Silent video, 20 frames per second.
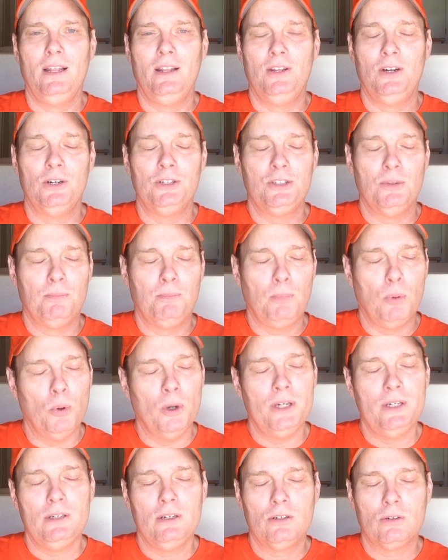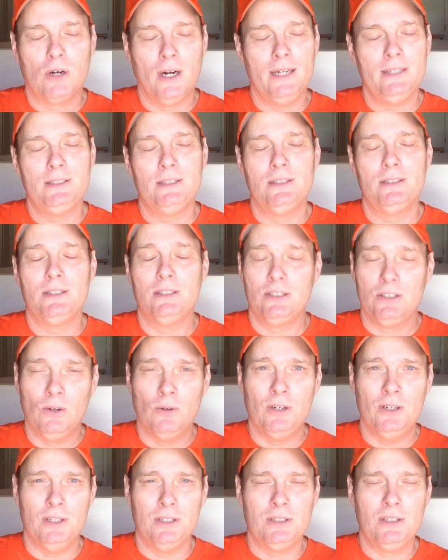There's a boy crisis that's
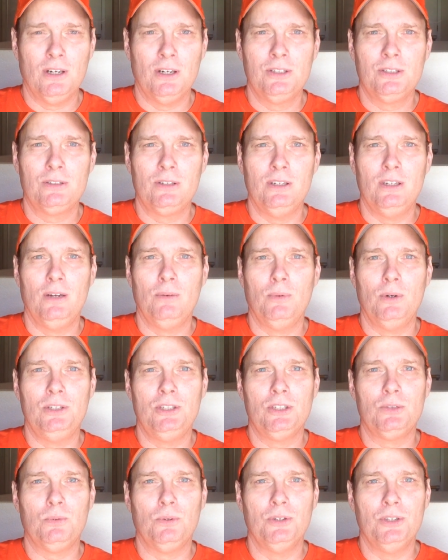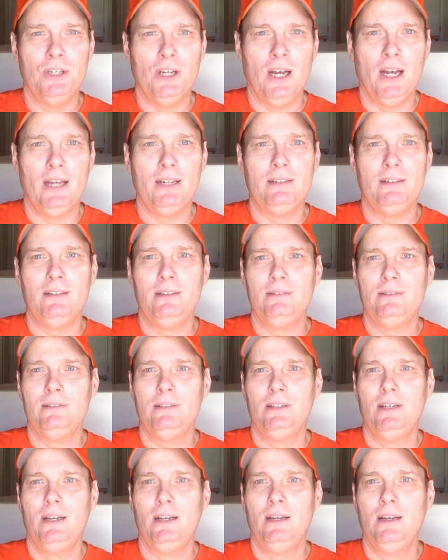going on in this country that we just will not
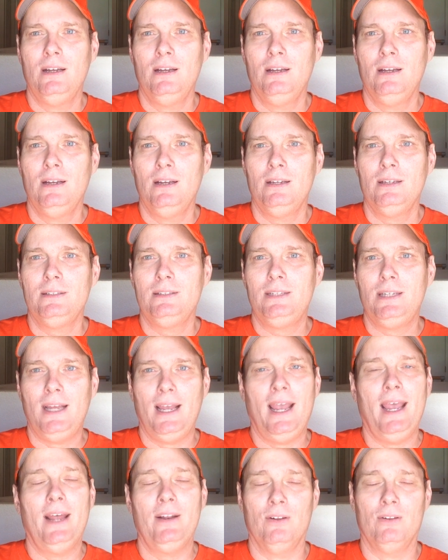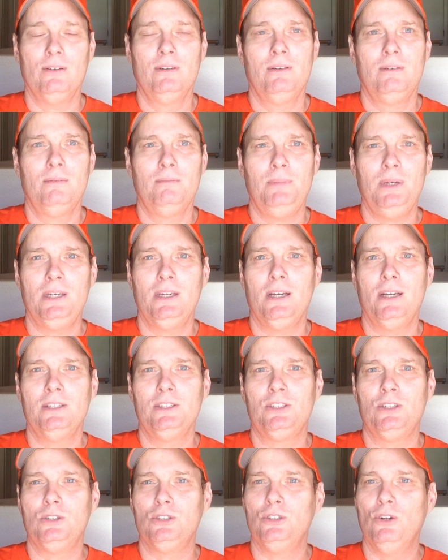handle
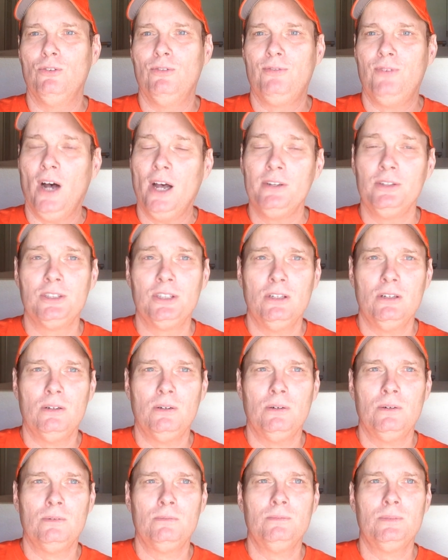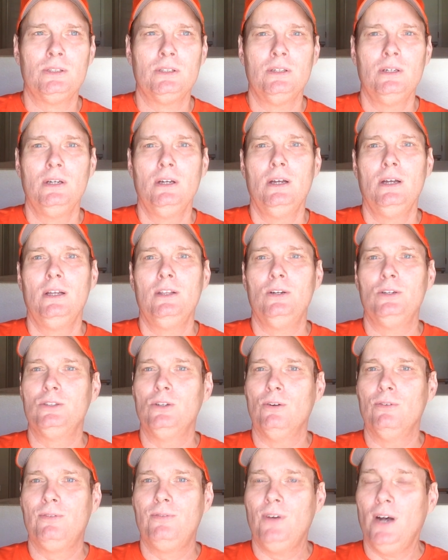because there's no fathers in the homes. There's
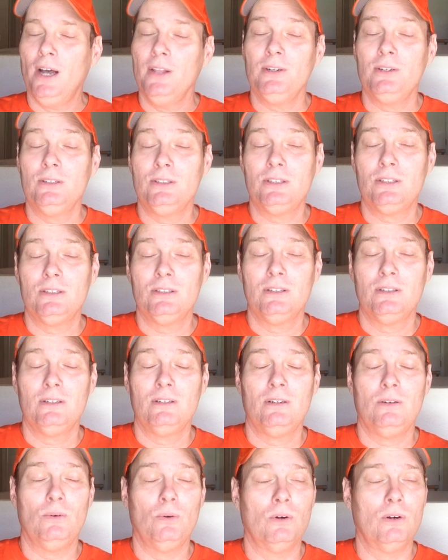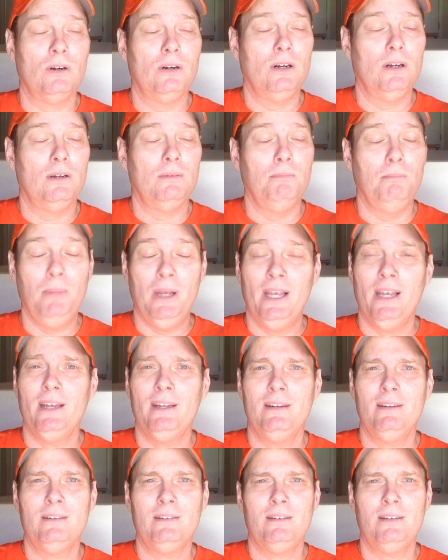no fathers or
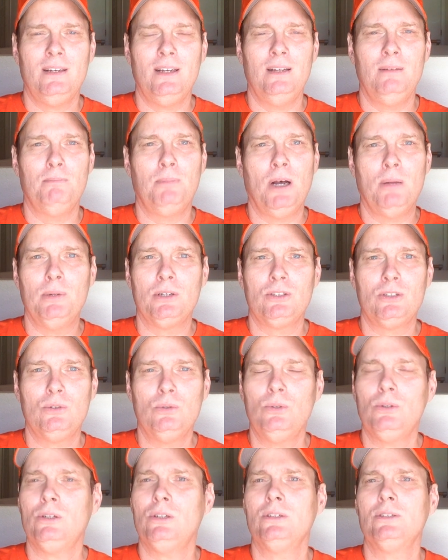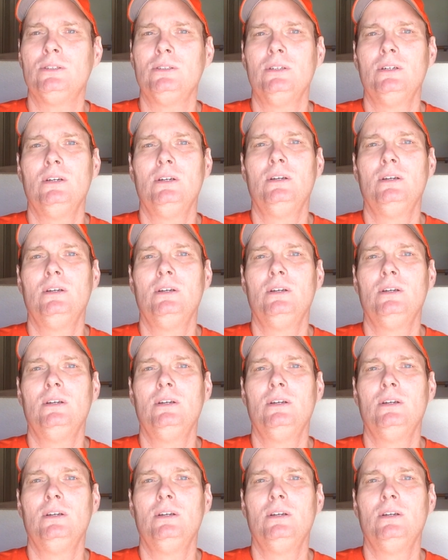men in public schools.